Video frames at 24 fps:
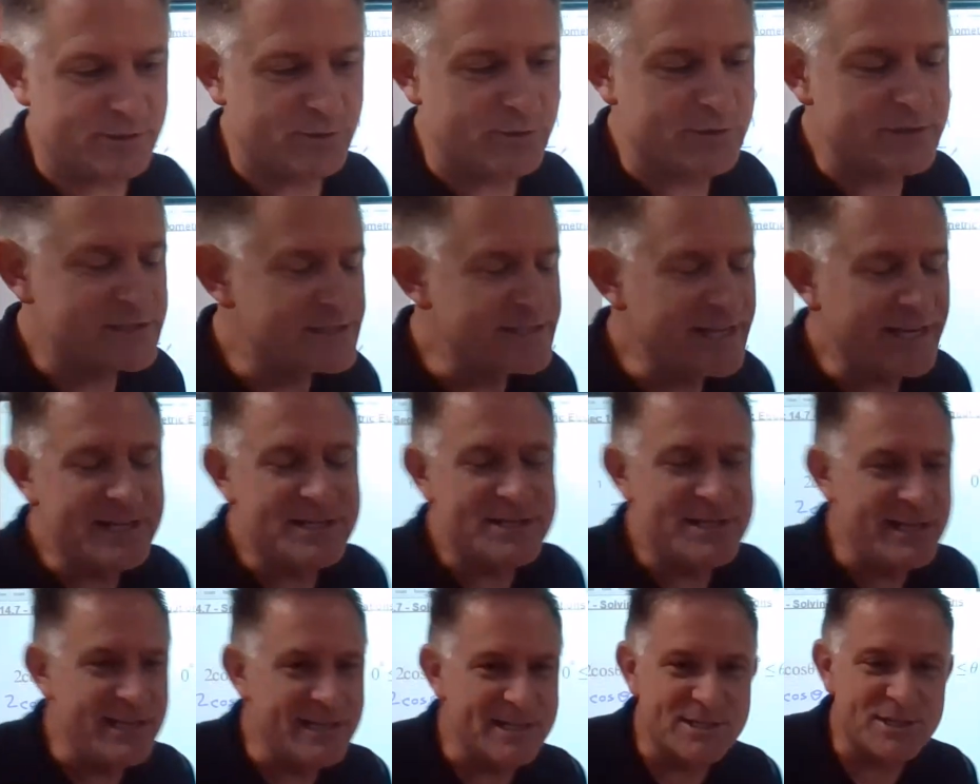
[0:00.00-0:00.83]
So
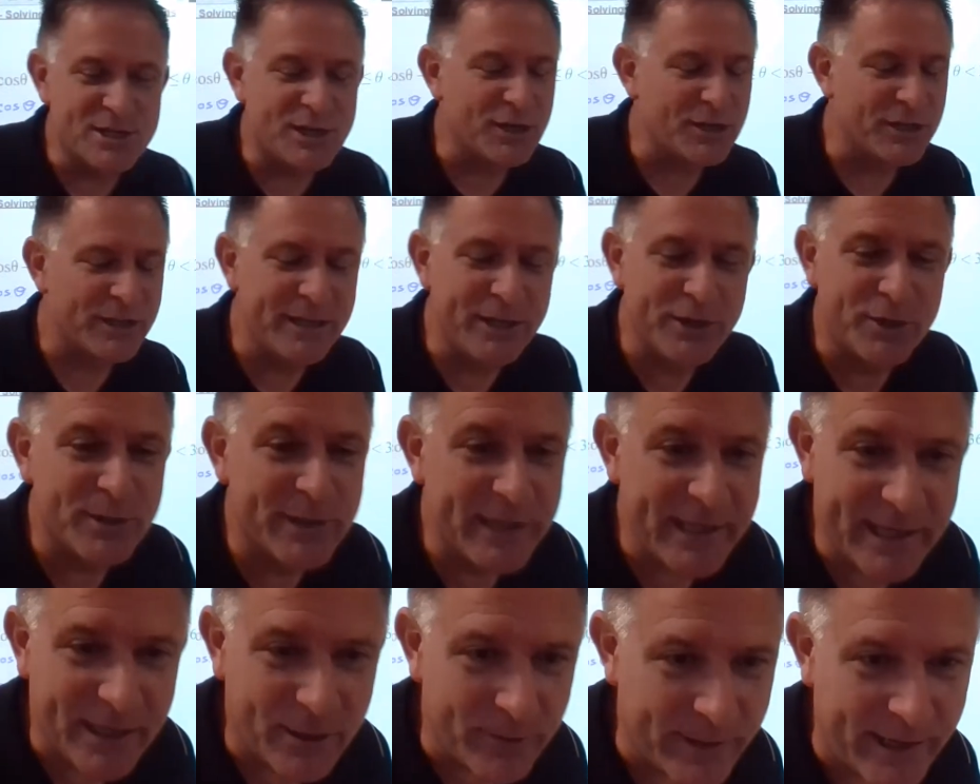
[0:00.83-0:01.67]
60 is
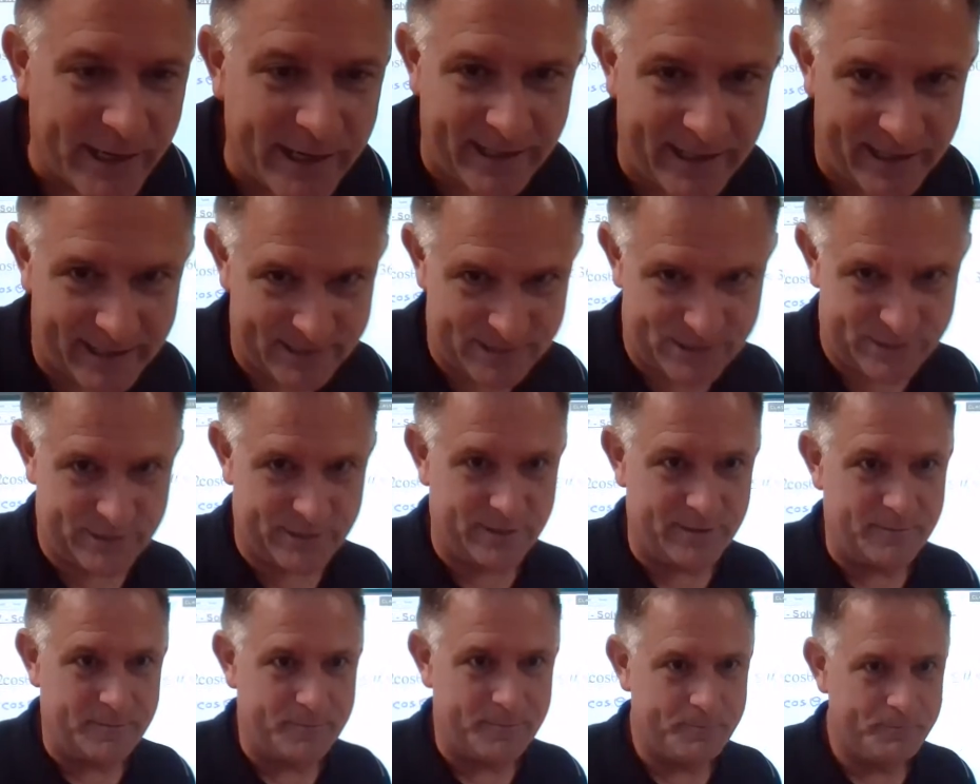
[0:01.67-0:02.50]
clearly a right
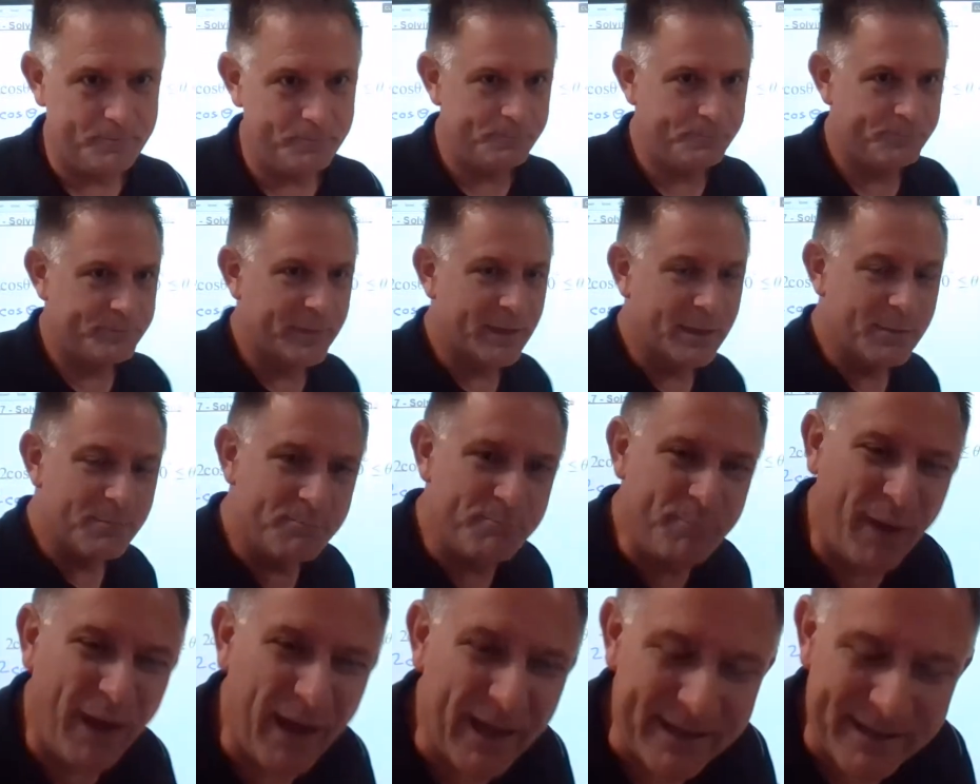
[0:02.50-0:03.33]
answer.
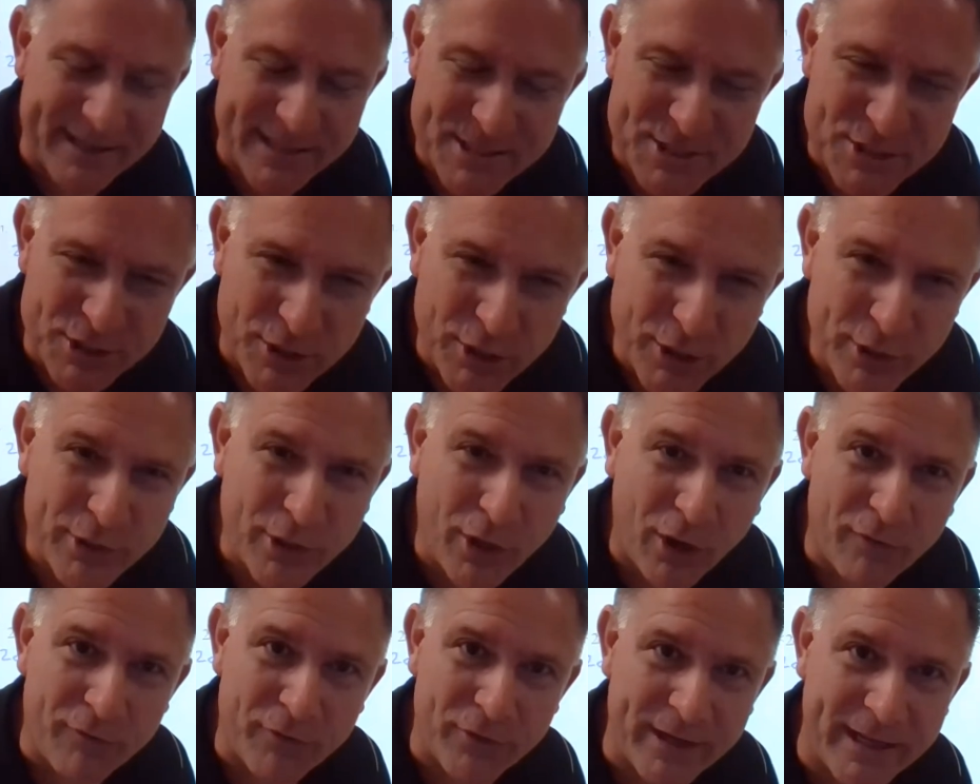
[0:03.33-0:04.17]
But did you look
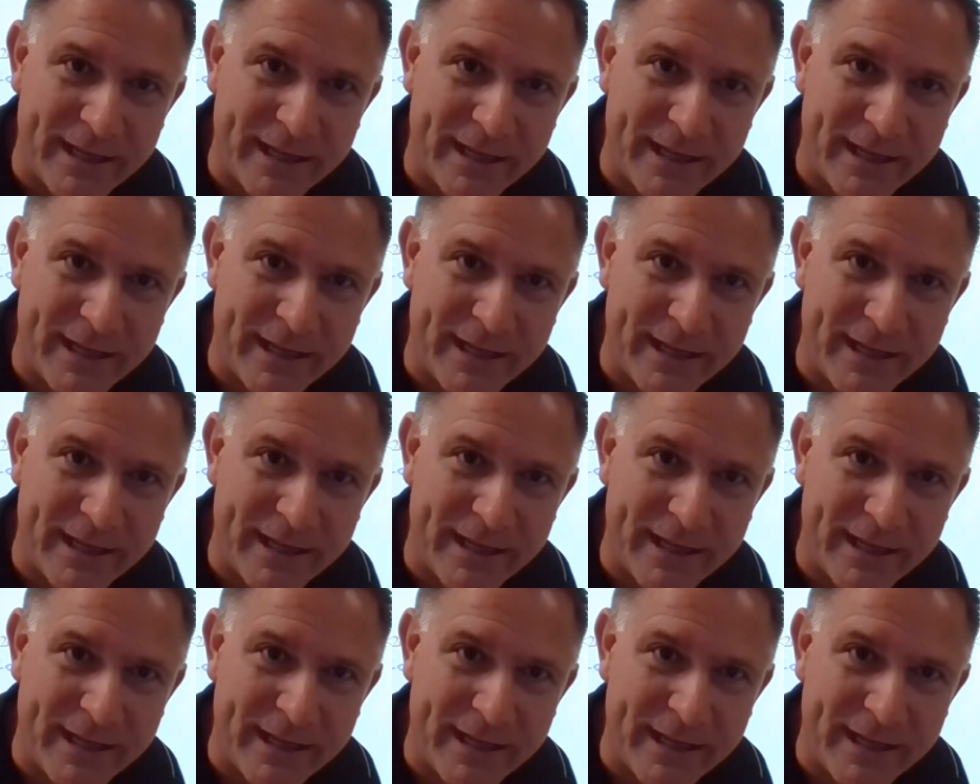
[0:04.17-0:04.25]
over